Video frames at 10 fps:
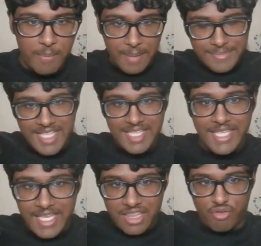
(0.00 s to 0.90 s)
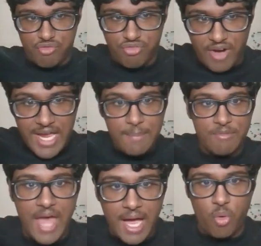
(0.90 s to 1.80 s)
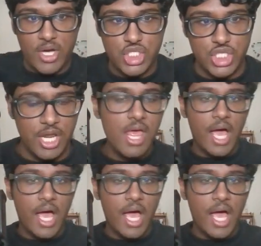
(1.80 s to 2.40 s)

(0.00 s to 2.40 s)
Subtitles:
I'm thinking in the frame of that question.